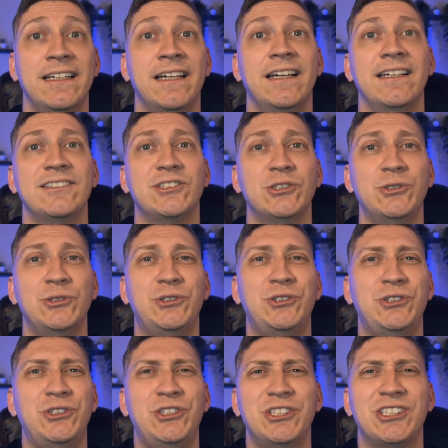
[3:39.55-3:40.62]
So
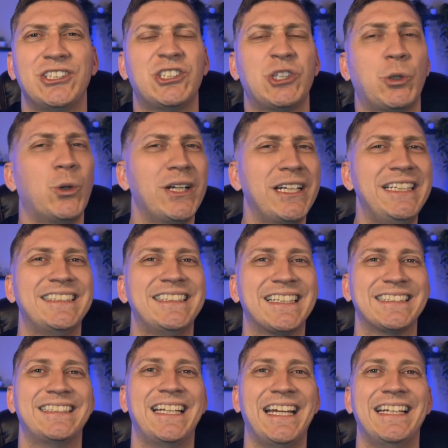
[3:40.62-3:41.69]
just
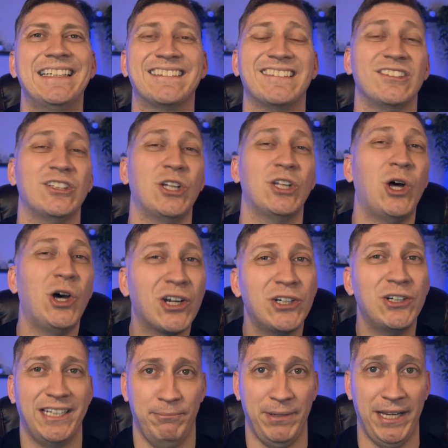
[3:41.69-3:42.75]
26 days longer to
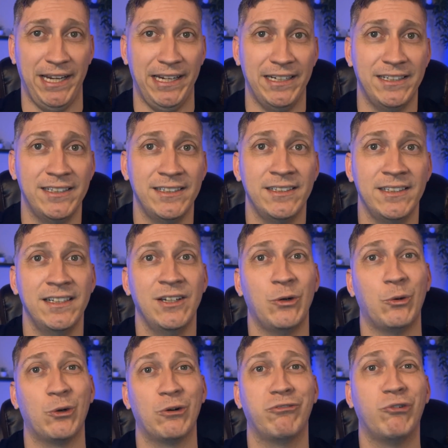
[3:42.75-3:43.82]
get paid,
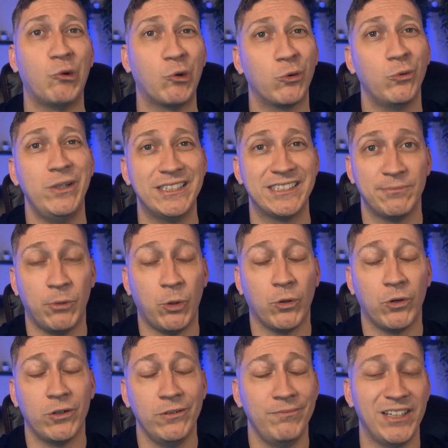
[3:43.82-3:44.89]
or 4 weeks
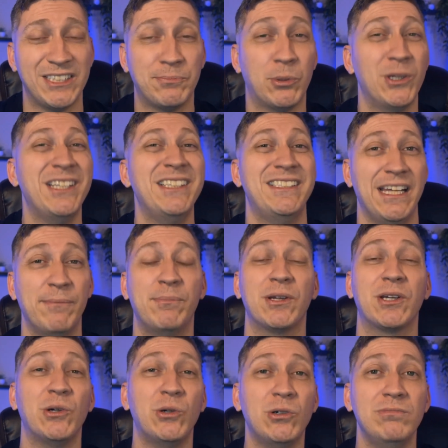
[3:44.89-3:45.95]
more. That's pretty
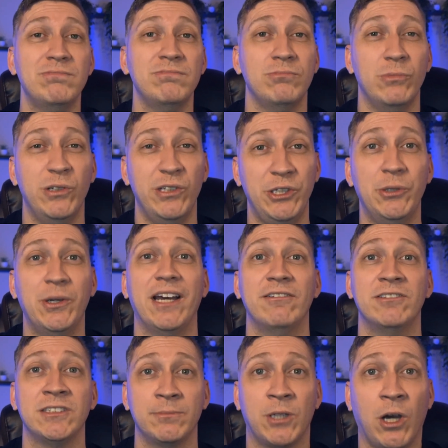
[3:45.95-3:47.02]
typical when you have
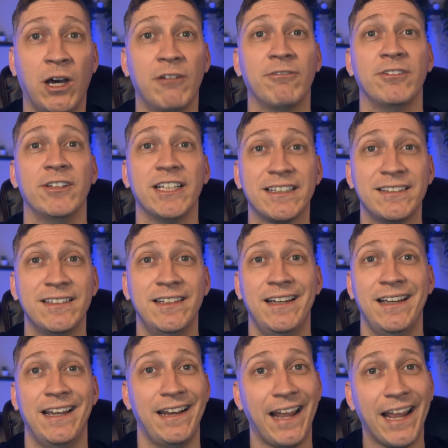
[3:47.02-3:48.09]
some conflict.
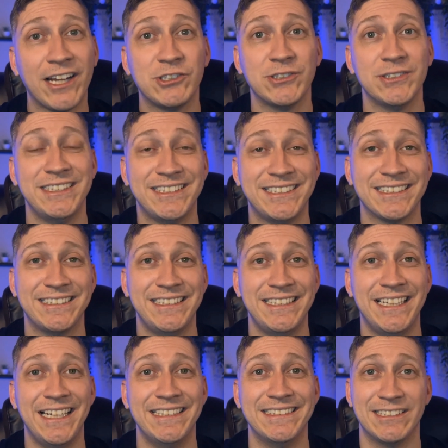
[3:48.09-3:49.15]
And actually 60
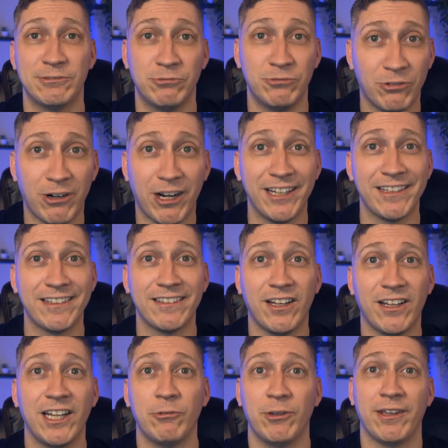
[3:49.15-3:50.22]
days is right in
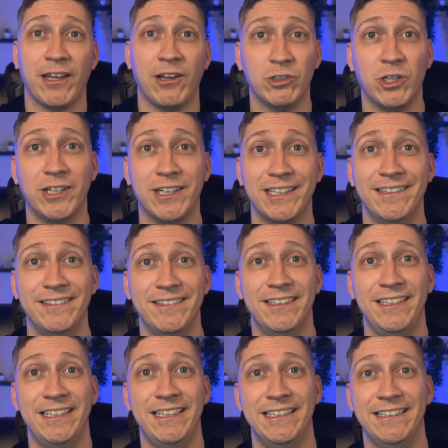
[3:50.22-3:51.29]
line with how long it
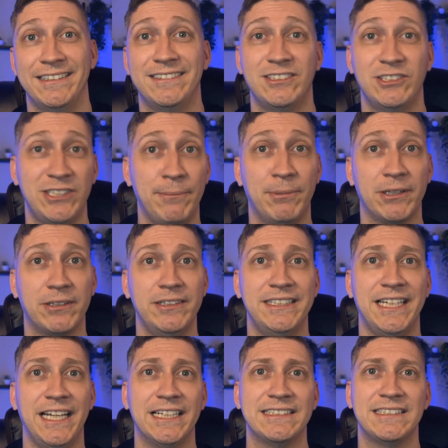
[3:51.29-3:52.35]
typically
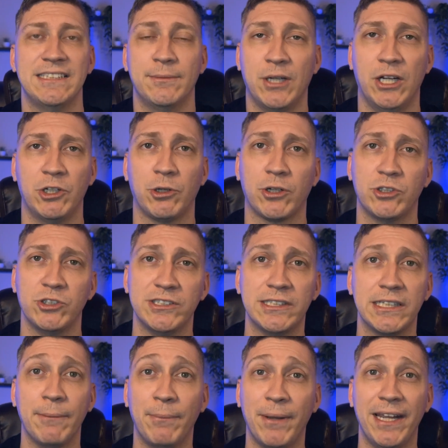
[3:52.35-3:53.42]
takes subcontractors to
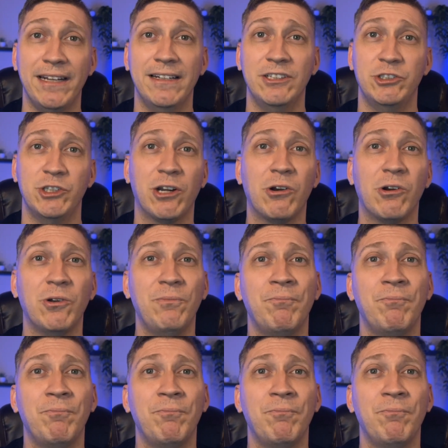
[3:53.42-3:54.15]
get paid in general.